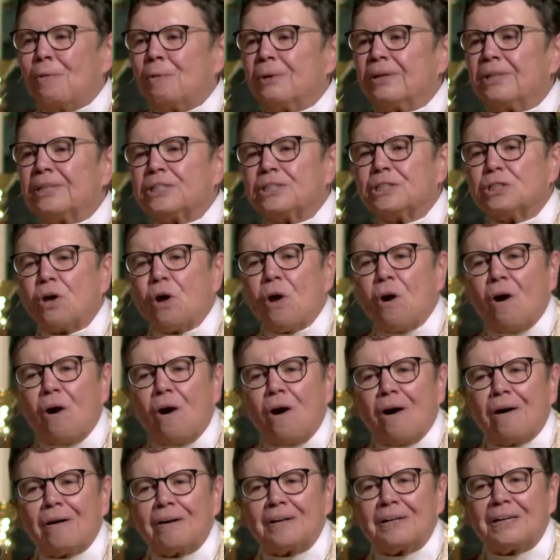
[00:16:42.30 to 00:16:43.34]
with
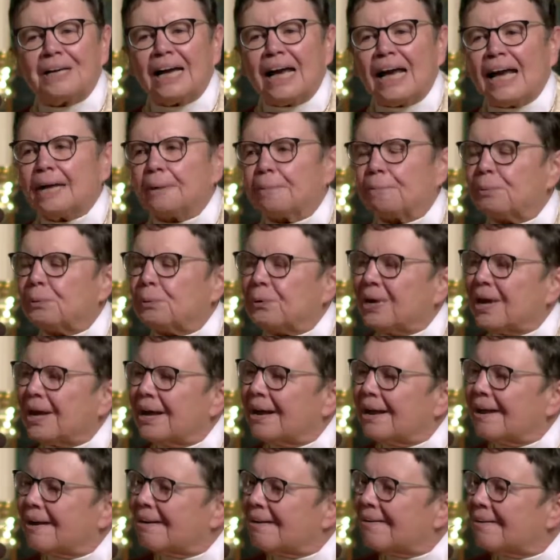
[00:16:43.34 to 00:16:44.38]
song and
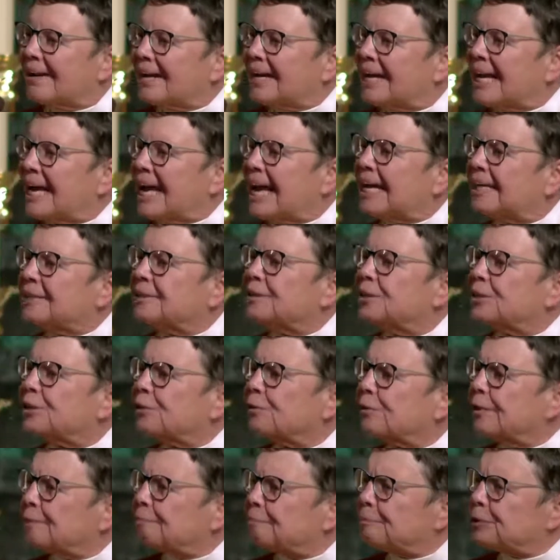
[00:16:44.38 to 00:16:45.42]
prayer and
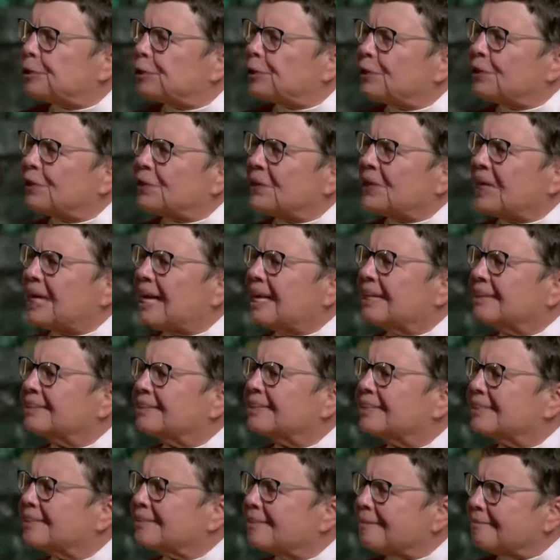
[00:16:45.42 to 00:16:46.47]
scripture
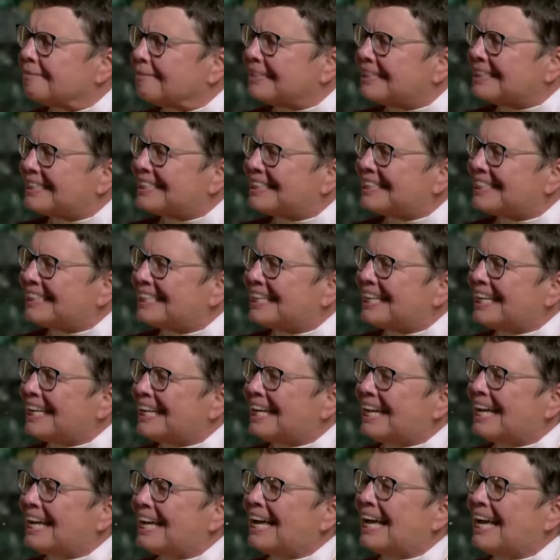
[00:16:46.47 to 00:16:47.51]
and service,
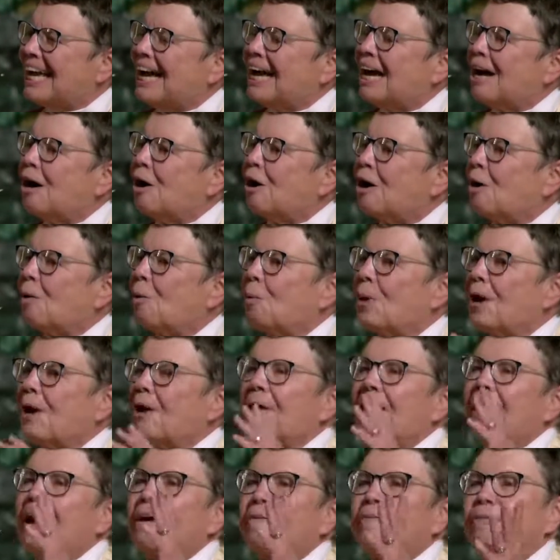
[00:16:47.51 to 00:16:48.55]

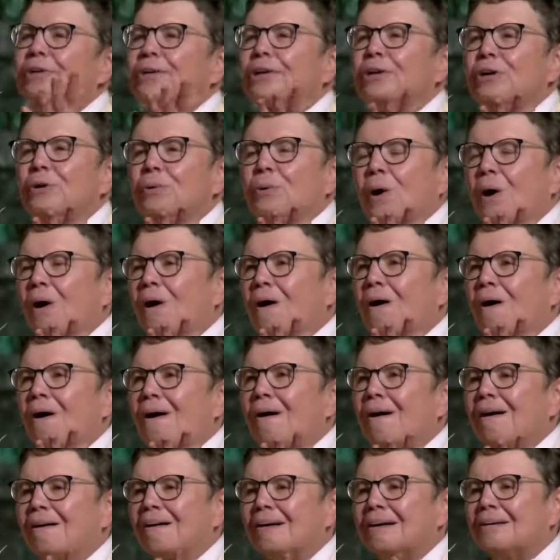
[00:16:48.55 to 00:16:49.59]
wherever you
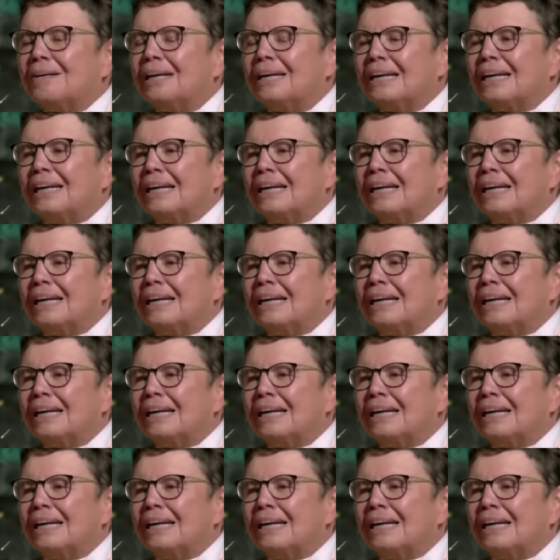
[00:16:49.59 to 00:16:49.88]
are,